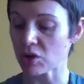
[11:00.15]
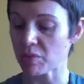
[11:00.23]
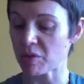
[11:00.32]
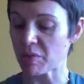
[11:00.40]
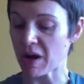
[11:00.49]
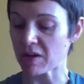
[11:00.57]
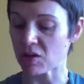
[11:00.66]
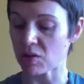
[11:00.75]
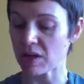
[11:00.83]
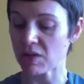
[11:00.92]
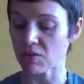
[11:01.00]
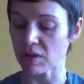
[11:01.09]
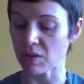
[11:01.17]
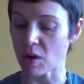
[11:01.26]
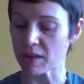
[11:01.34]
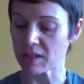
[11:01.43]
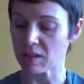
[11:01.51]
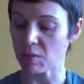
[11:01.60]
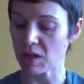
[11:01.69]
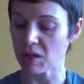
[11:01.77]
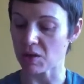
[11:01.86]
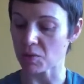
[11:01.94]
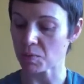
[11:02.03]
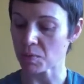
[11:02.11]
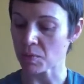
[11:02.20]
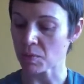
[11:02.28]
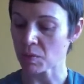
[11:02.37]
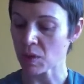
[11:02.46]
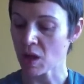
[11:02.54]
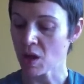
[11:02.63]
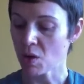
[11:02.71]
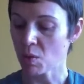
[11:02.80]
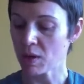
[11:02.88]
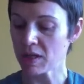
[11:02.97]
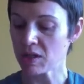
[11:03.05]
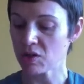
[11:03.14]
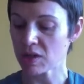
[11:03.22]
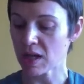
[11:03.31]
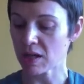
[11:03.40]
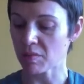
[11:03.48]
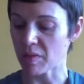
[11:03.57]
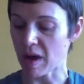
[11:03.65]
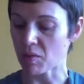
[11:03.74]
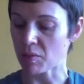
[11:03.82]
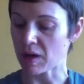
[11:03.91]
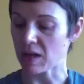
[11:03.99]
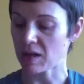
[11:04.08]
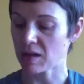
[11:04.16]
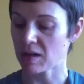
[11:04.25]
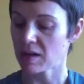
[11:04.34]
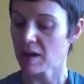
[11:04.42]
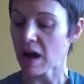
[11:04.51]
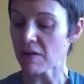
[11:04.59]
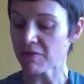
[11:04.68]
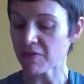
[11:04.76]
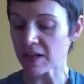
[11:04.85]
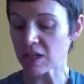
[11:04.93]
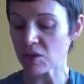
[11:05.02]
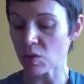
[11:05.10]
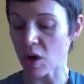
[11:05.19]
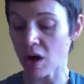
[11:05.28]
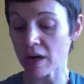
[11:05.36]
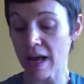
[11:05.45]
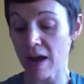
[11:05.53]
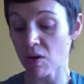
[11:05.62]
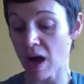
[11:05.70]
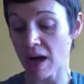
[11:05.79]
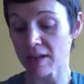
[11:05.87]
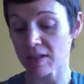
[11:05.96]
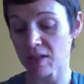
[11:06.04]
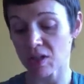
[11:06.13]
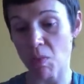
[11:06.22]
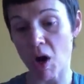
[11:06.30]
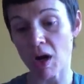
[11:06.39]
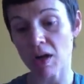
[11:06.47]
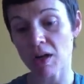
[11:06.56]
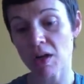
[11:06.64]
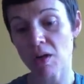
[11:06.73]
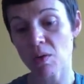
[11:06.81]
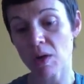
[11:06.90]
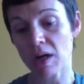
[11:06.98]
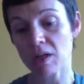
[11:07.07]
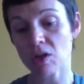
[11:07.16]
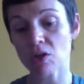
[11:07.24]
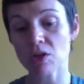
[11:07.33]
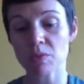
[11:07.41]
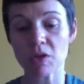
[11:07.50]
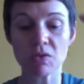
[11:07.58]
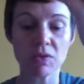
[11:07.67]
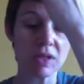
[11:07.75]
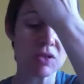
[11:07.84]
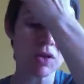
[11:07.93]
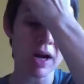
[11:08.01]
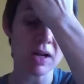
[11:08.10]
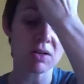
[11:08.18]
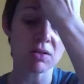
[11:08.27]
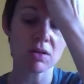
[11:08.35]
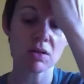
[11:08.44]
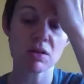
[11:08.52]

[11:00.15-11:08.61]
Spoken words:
him about you, and he really wants to meet you." "What did you tell him about me?" "How funny you are and how kind and smart. And I told him you read Dragon